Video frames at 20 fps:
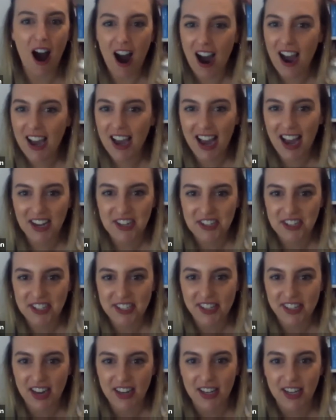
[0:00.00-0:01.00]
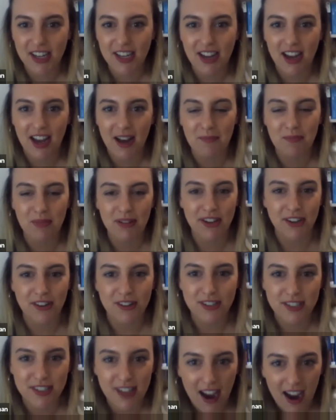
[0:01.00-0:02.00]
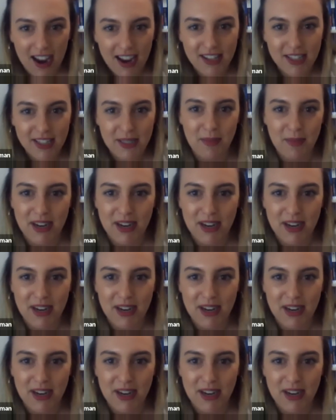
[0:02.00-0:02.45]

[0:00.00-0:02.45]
I actually studied political science.